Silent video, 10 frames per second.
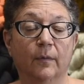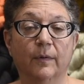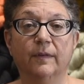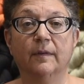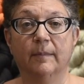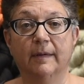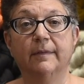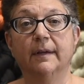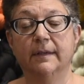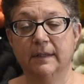with some
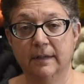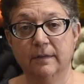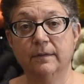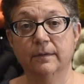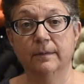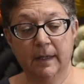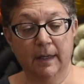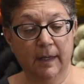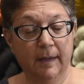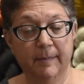lovely ideas too.
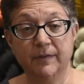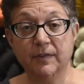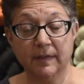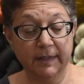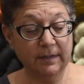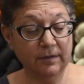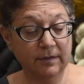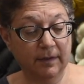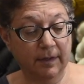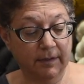Um, I'd just like to
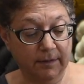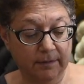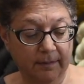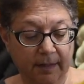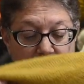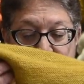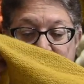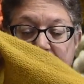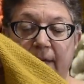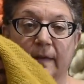show you a couple of
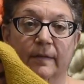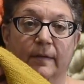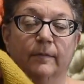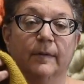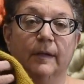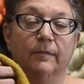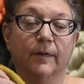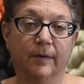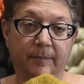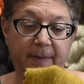things that we've
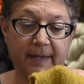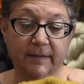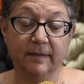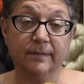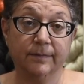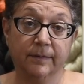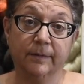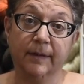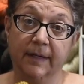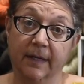got patterns for
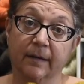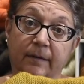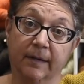in our, on our